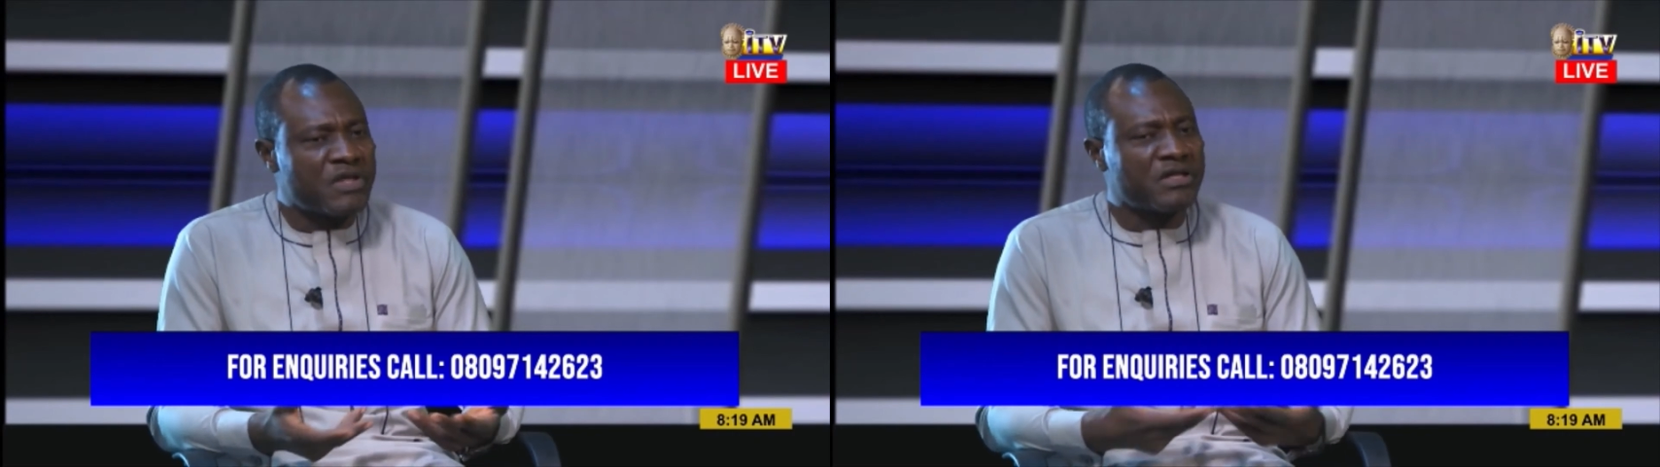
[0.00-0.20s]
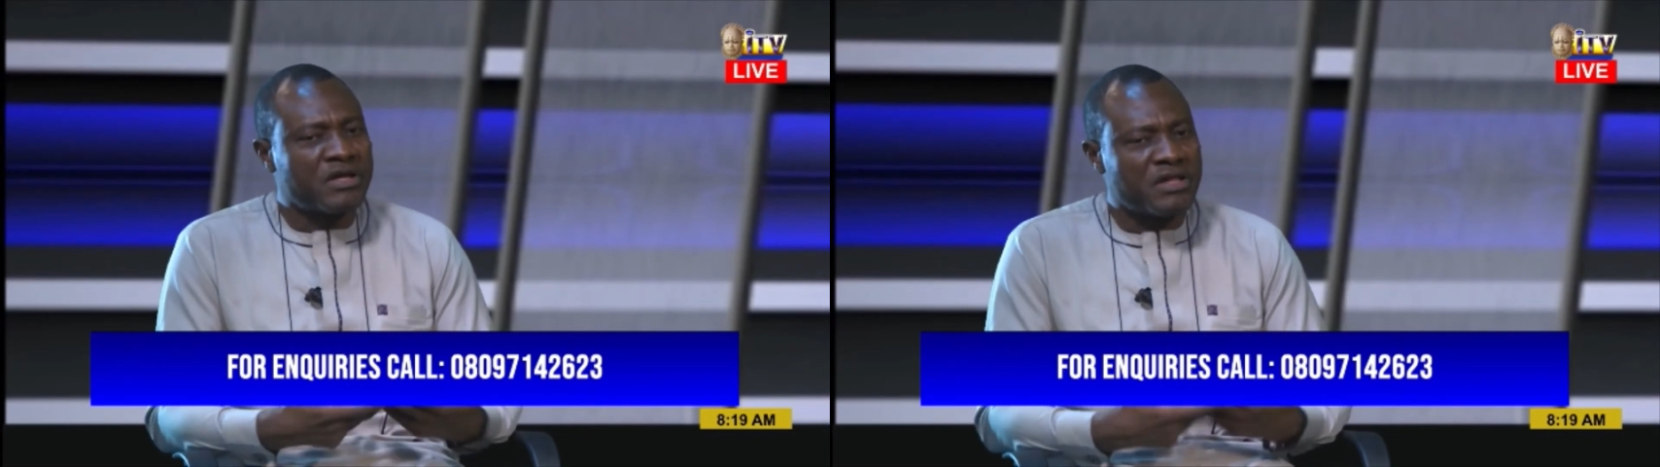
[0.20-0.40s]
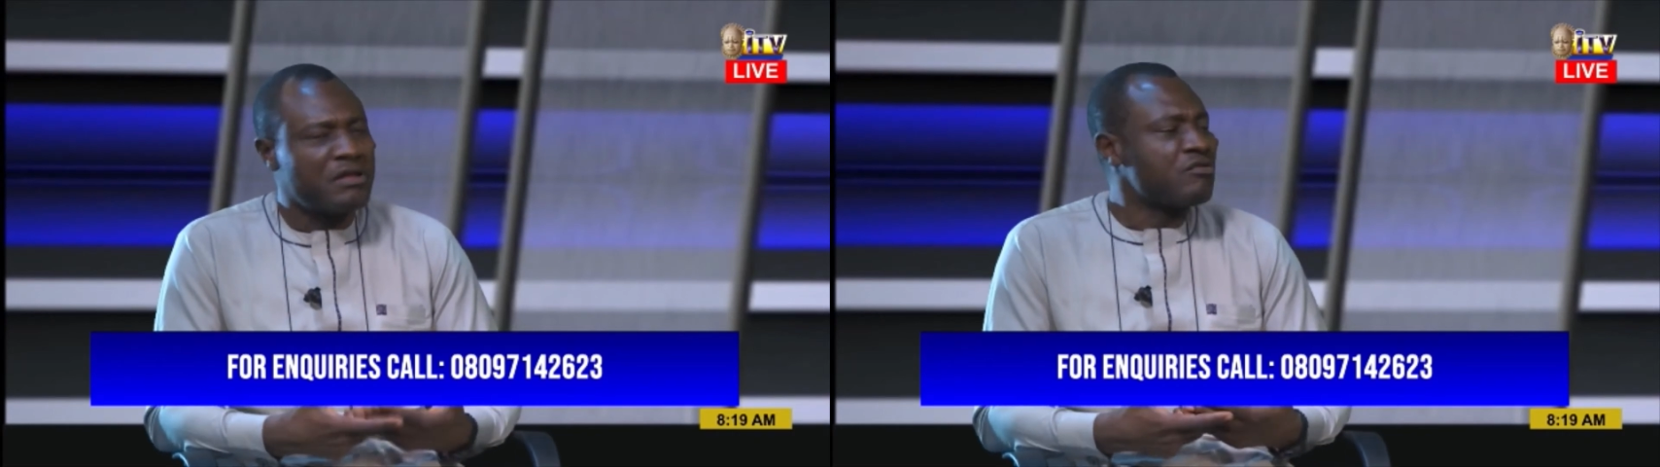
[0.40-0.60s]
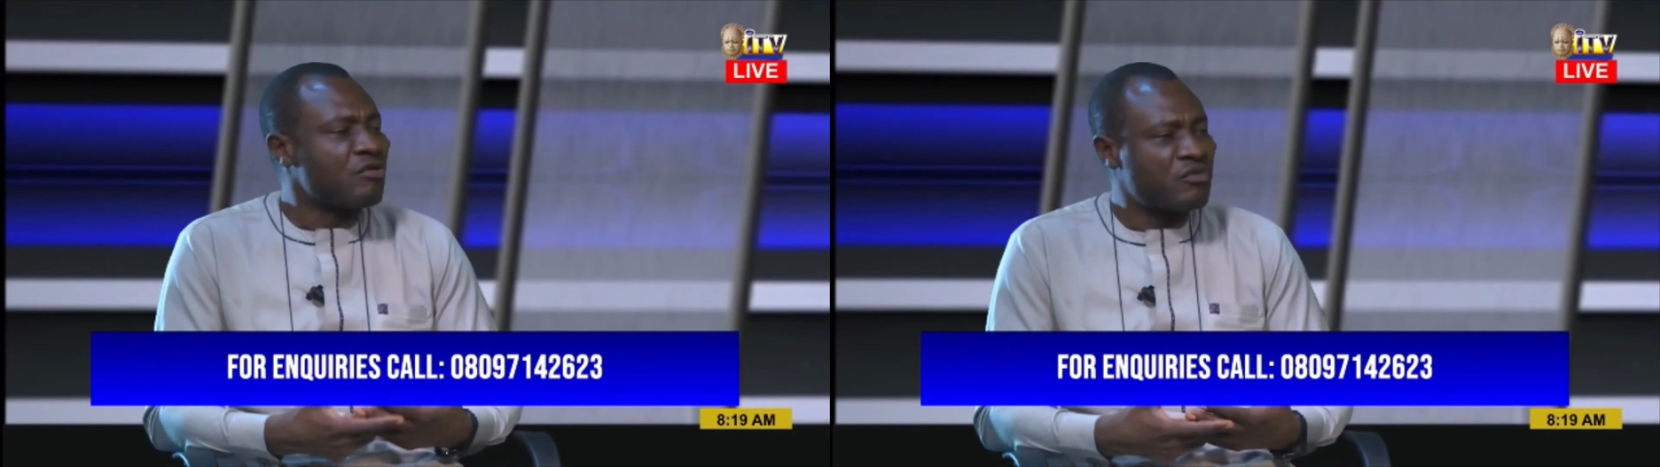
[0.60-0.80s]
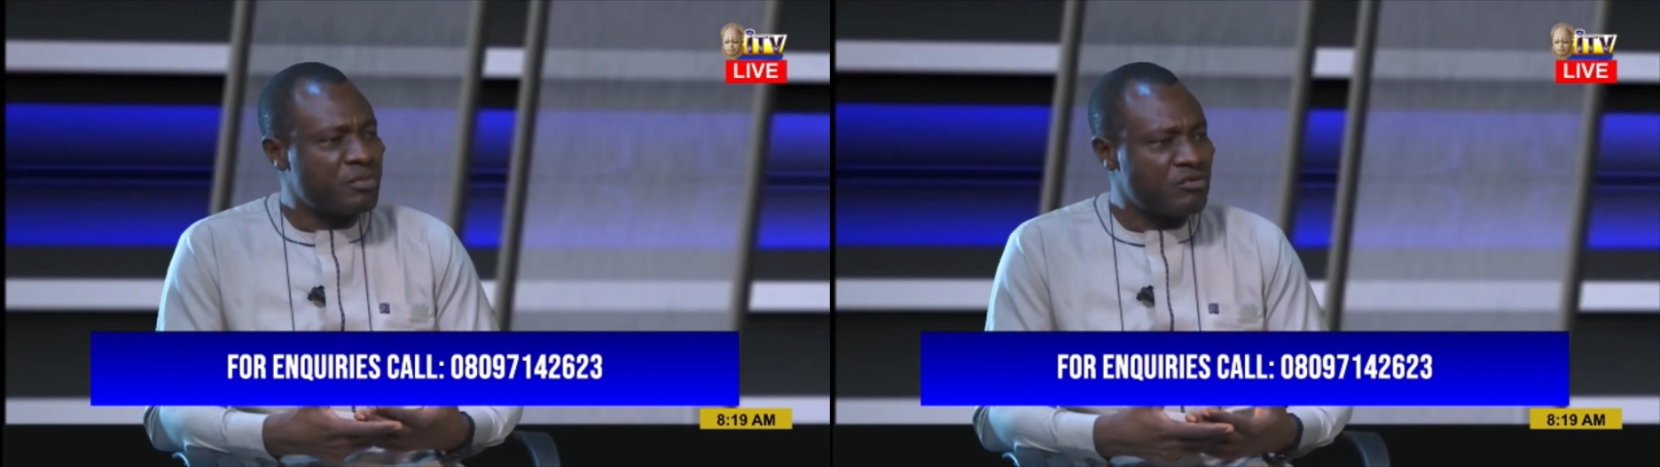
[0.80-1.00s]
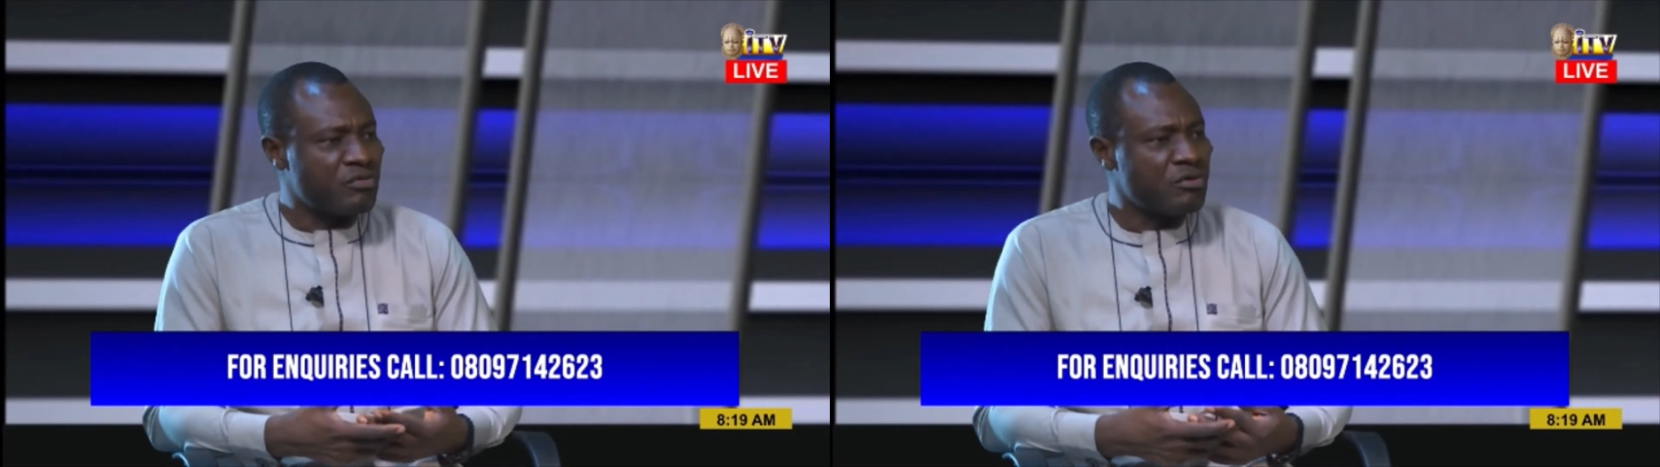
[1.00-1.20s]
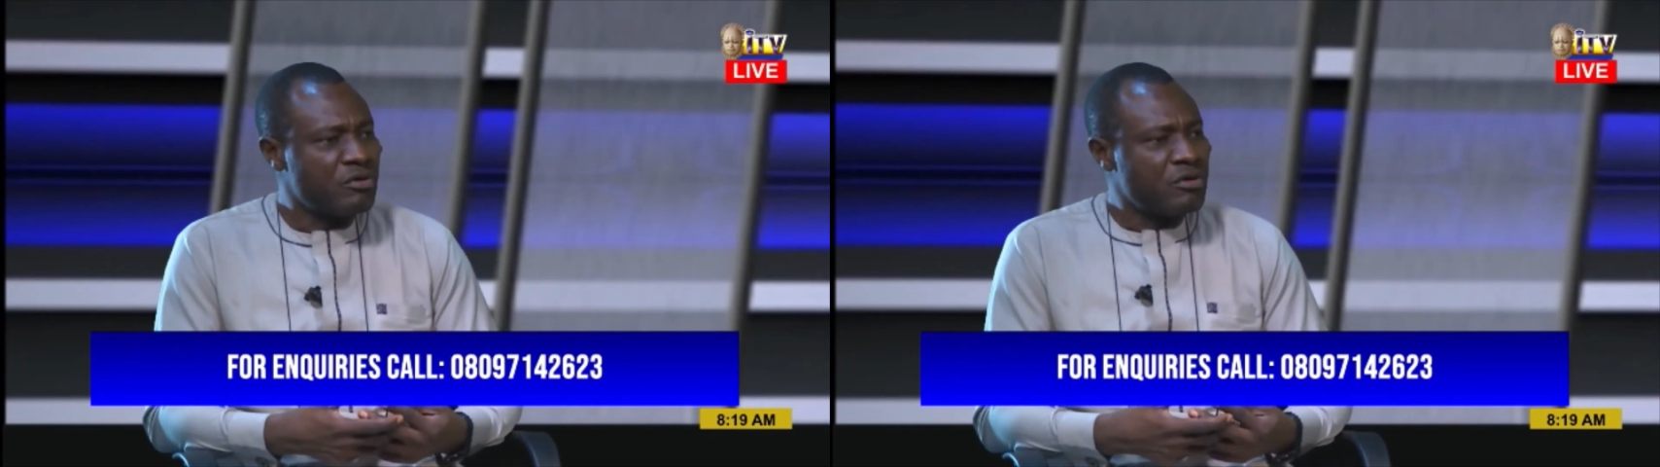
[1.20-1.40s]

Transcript: that Alliance Hospital